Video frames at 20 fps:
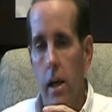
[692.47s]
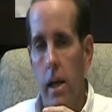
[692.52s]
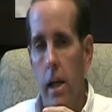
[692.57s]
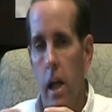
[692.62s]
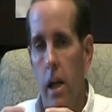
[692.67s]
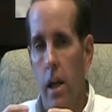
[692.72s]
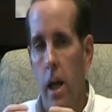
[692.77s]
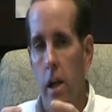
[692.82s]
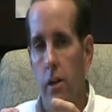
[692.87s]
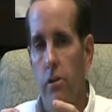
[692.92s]
in
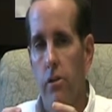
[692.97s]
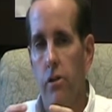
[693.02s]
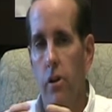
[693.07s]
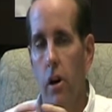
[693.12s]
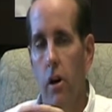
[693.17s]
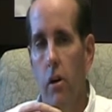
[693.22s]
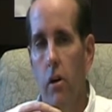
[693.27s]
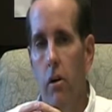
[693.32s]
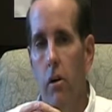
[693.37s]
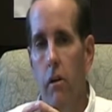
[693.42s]
a
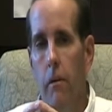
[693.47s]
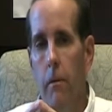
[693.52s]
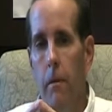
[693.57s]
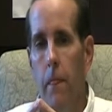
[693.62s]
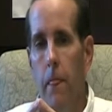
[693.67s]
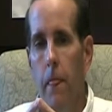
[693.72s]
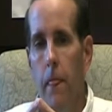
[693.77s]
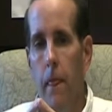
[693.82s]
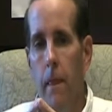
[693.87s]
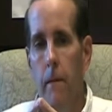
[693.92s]
nutshell,
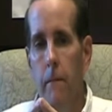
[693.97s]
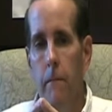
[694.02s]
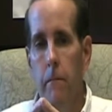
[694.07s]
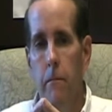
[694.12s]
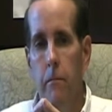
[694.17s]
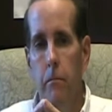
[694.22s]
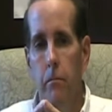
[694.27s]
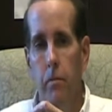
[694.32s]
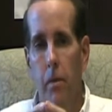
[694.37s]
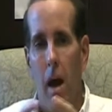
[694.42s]

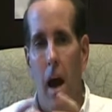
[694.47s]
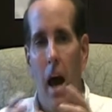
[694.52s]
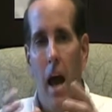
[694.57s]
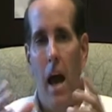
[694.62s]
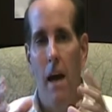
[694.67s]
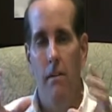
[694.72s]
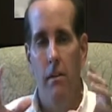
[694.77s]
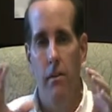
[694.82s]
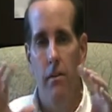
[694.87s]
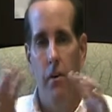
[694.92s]
I
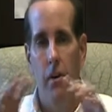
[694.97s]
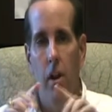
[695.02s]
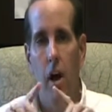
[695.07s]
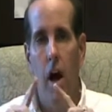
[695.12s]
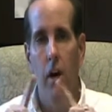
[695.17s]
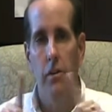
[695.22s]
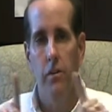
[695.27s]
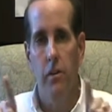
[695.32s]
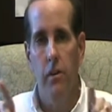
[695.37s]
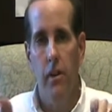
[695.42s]
have a
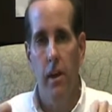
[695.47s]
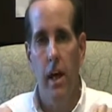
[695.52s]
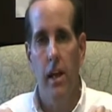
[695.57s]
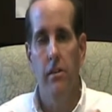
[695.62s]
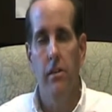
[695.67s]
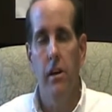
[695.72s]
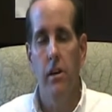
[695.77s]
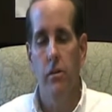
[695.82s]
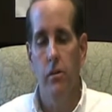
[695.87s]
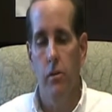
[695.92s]
philosophy that I
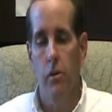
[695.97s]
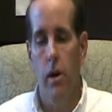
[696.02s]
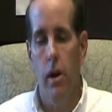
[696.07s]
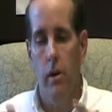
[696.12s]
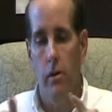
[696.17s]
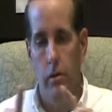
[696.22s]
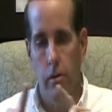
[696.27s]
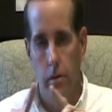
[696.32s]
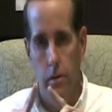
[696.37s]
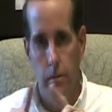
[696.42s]
teach
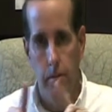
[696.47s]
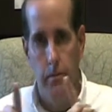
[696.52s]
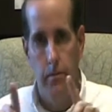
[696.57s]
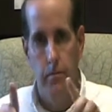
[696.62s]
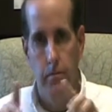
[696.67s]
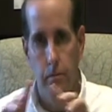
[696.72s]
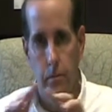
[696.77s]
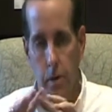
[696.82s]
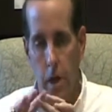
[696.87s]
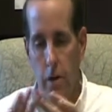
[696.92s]
around,
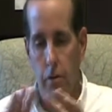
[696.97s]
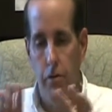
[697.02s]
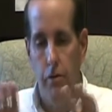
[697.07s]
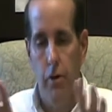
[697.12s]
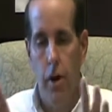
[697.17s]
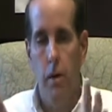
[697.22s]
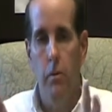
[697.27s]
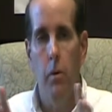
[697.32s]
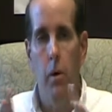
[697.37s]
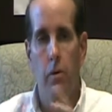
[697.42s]
a
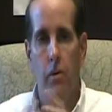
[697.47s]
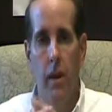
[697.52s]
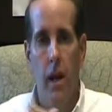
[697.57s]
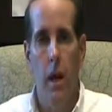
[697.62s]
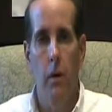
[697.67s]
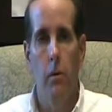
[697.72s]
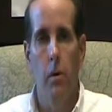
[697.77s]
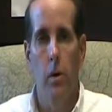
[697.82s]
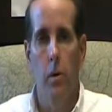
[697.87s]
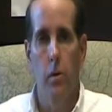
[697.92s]
framework that
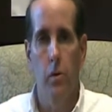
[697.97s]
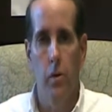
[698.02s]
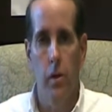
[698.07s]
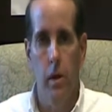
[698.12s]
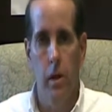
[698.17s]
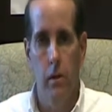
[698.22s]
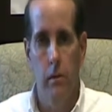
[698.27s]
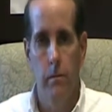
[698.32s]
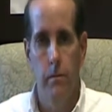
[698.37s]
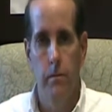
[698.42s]
I work
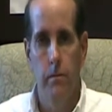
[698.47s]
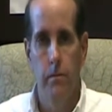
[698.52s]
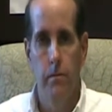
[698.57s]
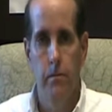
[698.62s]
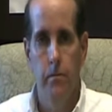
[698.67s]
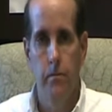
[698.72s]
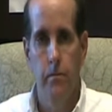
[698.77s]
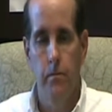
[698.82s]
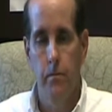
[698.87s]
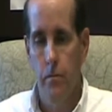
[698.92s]
within.
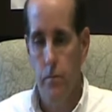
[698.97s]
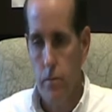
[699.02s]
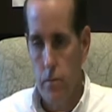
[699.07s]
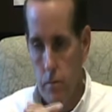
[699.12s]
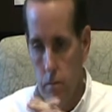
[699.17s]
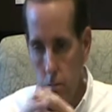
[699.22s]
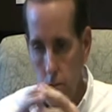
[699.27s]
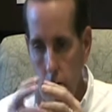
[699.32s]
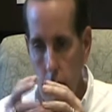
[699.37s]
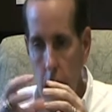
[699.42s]

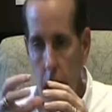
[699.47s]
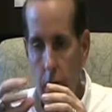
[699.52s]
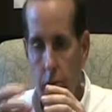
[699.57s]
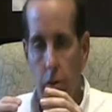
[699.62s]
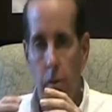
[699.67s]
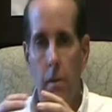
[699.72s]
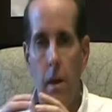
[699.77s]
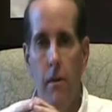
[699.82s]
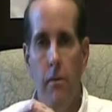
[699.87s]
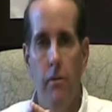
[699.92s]
And
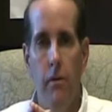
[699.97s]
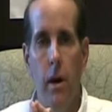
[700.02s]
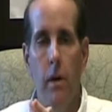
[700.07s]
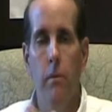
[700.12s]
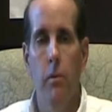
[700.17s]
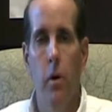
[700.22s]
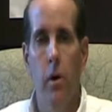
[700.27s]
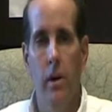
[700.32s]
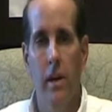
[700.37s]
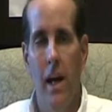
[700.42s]
from that
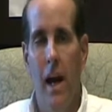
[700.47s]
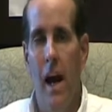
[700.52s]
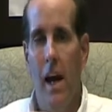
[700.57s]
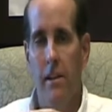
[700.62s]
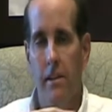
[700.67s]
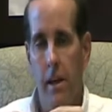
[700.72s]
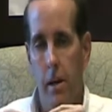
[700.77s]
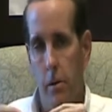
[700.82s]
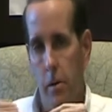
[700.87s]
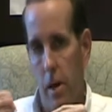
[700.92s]
framework,
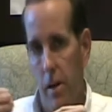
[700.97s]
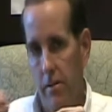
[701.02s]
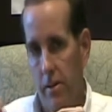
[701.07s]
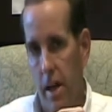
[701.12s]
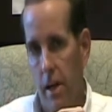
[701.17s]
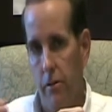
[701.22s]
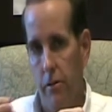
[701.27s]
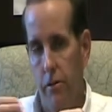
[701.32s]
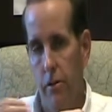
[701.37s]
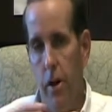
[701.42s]
I take what I've
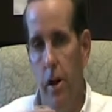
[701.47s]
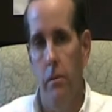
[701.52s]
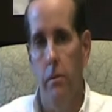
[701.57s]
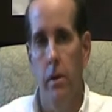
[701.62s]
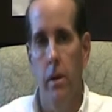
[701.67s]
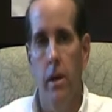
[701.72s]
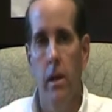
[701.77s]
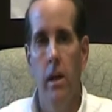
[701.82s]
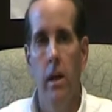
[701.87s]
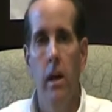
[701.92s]
got in front of
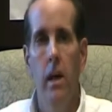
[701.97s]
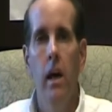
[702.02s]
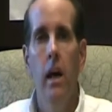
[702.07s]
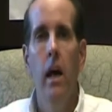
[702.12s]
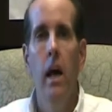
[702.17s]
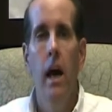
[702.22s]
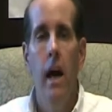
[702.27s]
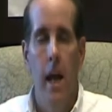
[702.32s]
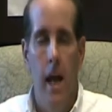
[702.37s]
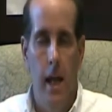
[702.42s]
me
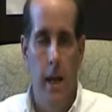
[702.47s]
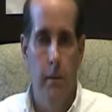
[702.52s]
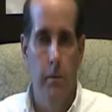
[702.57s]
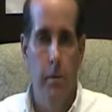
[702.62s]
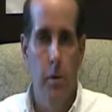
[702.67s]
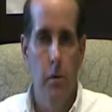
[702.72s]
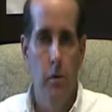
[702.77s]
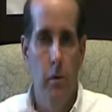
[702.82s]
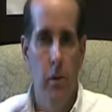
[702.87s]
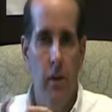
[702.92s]
and
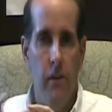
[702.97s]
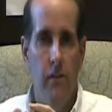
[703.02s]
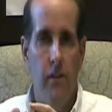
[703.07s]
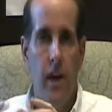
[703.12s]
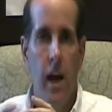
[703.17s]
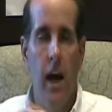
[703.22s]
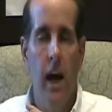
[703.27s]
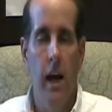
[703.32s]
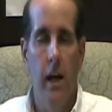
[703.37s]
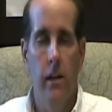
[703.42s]
improve what they've
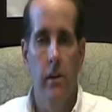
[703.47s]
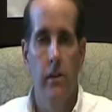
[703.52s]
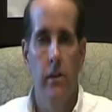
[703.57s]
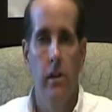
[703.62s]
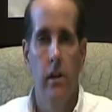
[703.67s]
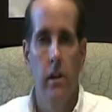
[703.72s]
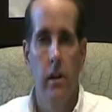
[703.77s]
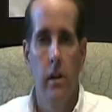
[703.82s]
got